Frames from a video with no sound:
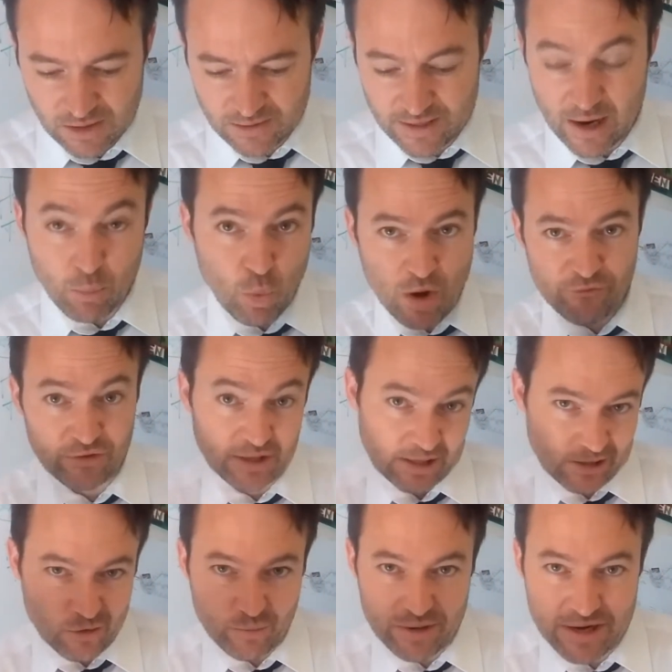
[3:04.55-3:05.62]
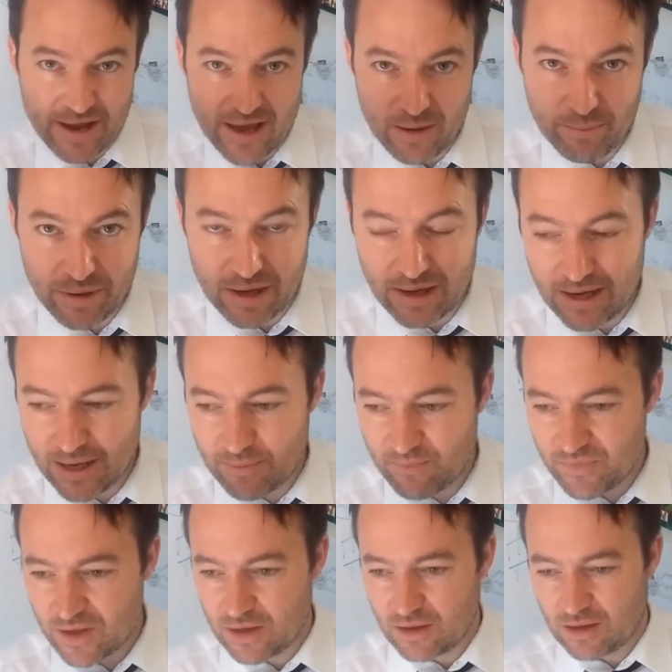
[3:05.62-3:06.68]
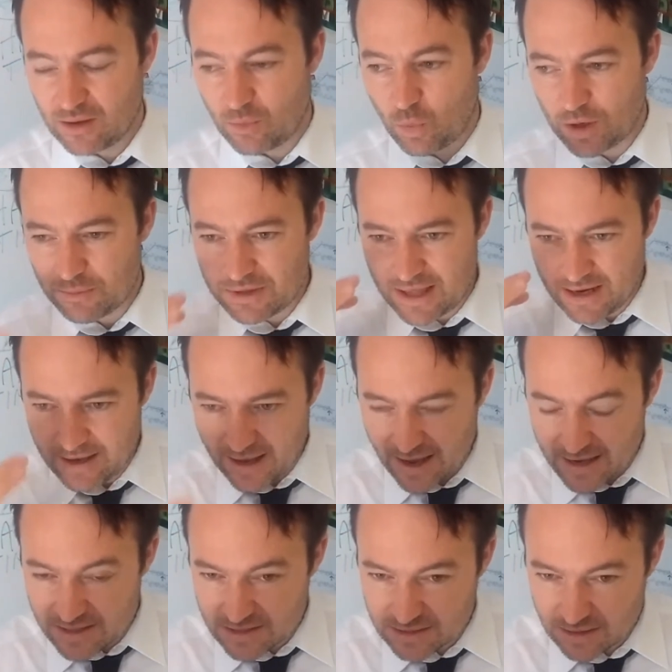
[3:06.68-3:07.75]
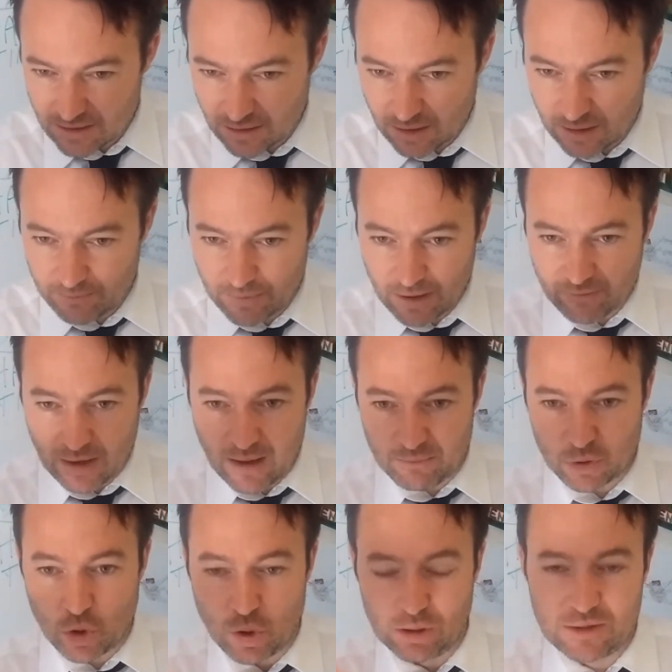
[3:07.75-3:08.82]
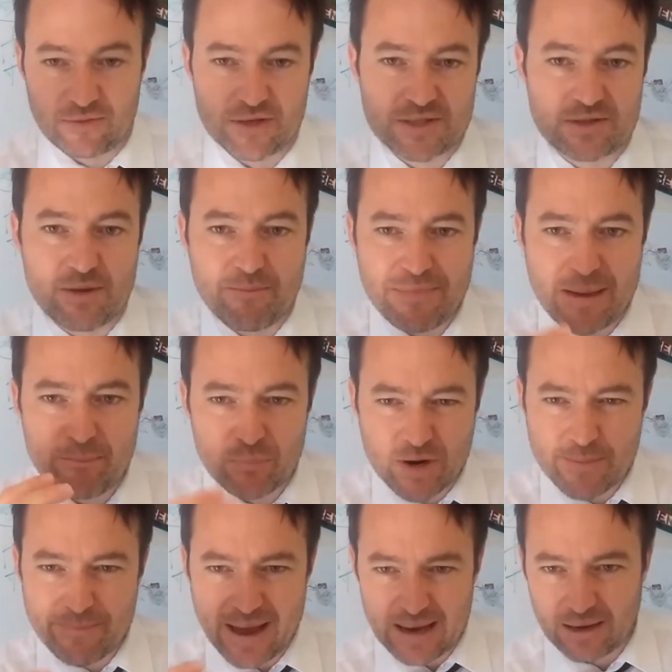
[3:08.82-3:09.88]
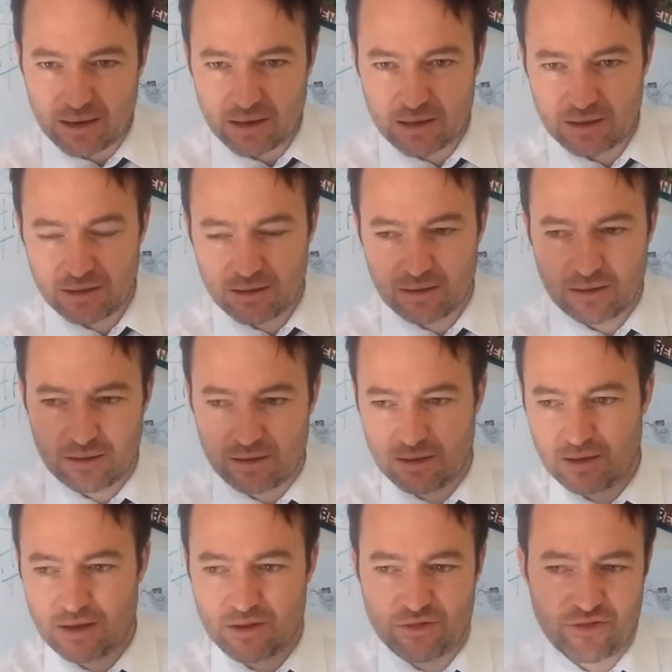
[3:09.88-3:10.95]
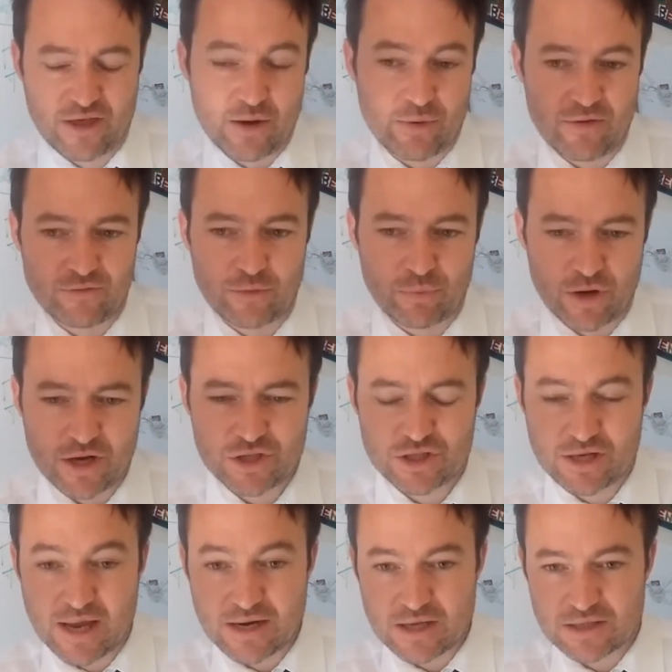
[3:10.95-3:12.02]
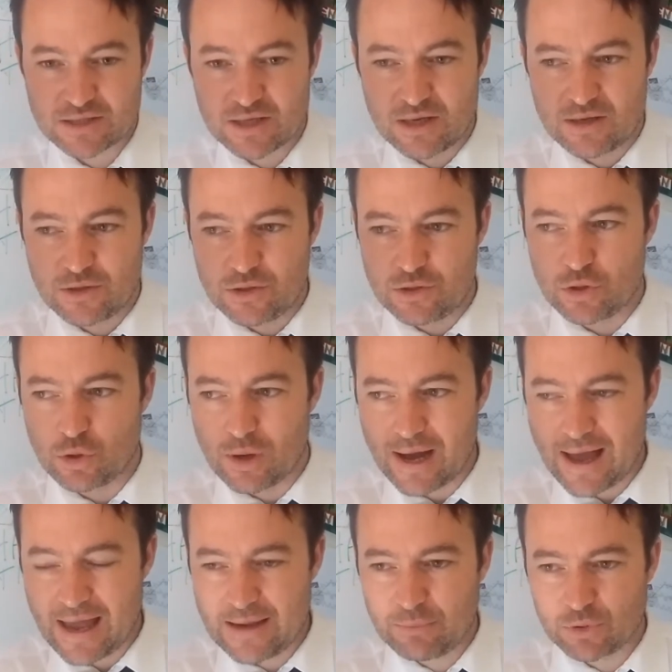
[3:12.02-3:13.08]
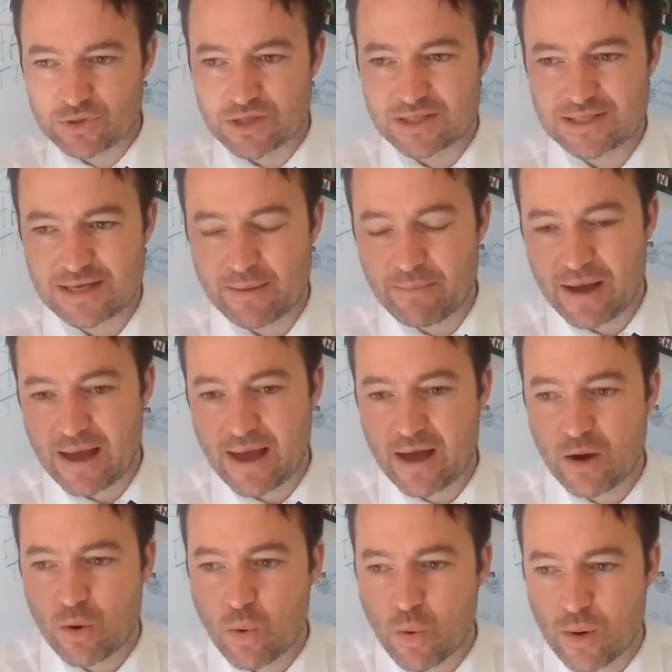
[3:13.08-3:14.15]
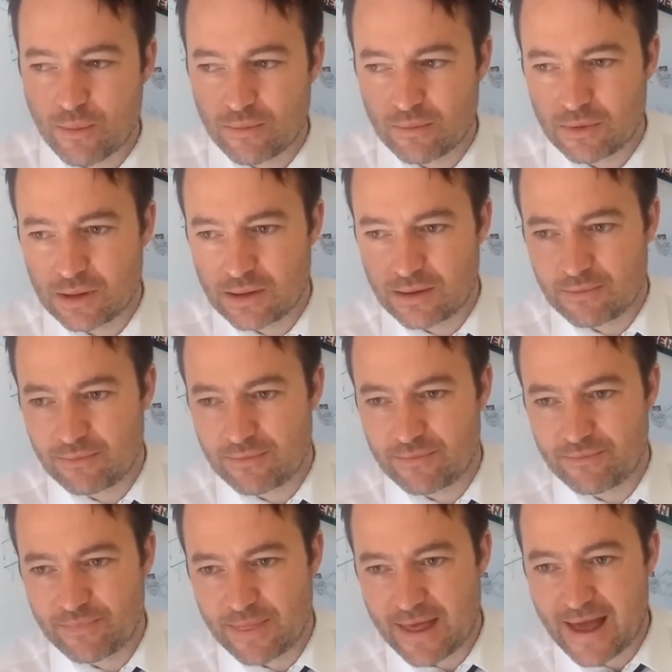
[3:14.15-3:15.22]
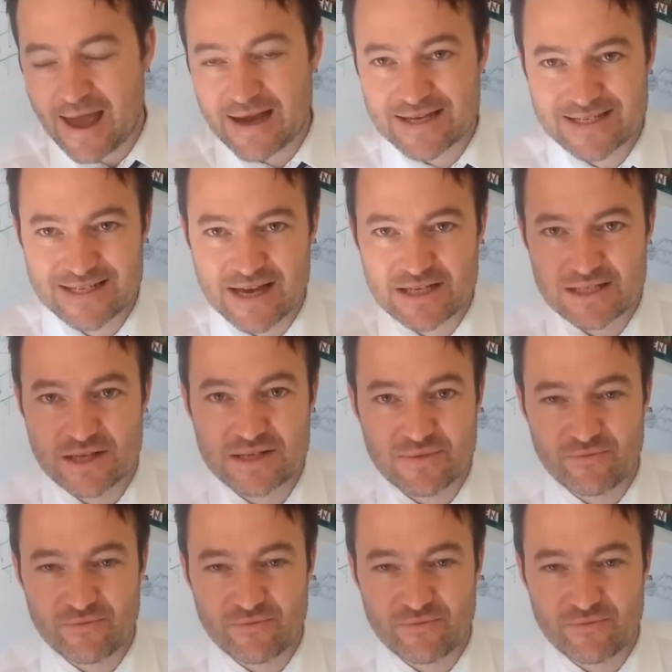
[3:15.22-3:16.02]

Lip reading: Now I'm waffling a little bit now, but what I'm getting at is I'm calling this the memory bank theory of depression, and it's you're able to somehow access